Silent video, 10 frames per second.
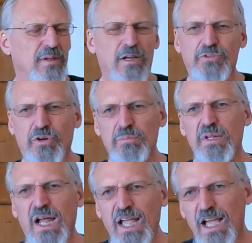A term
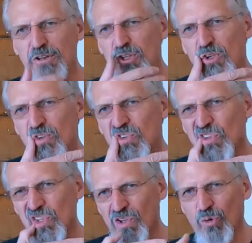that I had to
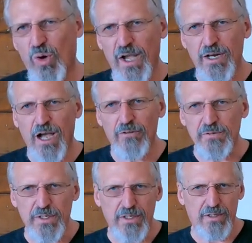use quite
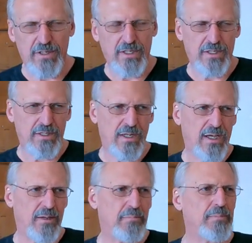often in
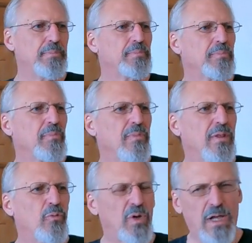
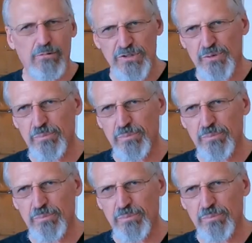when I was